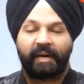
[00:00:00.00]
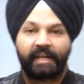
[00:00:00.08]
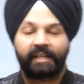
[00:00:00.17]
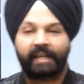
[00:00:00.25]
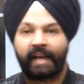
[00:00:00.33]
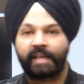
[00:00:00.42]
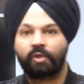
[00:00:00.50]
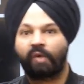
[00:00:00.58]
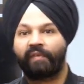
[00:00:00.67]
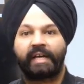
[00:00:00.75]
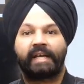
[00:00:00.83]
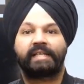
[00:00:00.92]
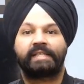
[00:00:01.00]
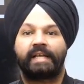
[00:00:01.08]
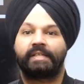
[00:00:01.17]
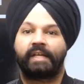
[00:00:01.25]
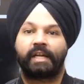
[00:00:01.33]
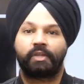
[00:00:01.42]
But in case of
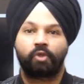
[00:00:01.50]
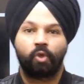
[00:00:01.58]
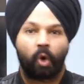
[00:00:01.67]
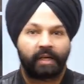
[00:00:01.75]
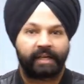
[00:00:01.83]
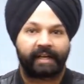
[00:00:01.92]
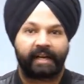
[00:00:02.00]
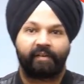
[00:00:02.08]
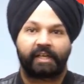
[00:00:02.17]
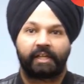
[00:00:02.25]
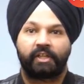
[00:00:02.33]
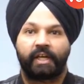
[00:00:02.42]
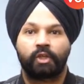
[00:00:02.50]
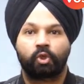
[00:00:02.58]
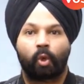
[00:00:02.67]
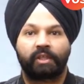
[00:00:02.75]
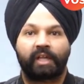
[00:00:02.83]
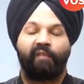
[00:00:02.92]
ISS, there is no gravity. There
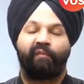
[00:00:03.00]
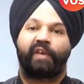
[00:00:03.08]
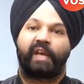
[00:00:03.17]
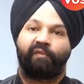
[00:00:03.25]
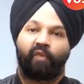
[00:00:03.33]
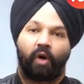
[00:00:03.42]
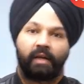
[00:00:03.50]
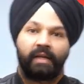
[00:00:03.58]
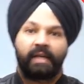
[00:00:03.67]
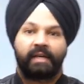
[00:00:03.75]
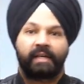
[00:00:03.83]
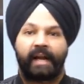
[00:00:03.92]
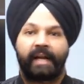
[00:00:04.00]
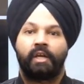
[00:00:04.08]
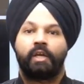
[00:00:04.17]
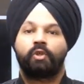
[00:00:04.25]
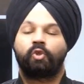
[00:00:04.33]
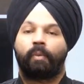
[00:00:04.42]
is total free fall,
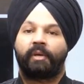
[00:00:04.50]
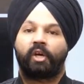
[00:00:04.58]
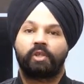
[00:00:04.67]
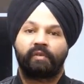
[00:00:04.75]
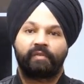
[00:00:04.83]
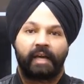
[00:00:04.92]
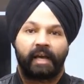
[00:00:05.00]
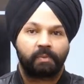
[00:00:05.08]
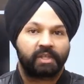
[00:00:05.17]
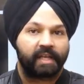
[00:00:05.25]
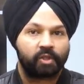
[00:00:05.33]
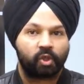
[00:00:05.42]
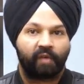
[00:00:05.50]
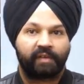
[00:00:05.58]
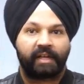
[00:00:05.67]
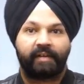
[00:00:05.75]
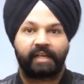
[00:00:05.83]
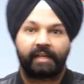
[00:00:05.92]
right? So because of the absence
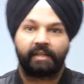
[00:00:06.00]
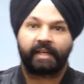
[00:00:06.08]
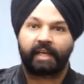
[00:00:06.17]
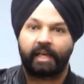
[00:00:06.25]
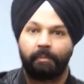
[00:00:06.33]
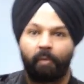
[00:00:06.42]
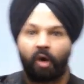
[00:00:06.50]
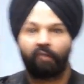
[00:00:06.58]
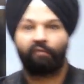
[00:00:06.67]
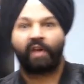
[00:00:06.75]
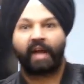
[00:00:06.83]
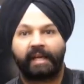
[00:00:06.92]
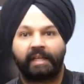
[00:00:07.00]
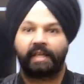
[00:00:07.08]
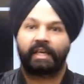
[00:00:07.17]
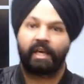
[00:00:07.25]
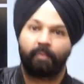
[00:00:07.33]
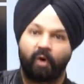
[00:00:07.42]
of gravity, they keep on flying.
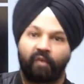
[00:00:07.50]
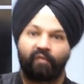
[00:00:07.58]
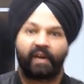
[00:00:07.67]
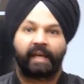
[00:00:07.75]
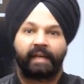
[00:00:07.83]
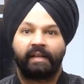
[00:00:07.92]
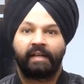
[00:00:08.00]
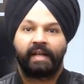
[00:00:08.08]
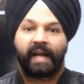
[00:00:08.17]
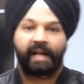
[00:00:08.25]
They keep on flying.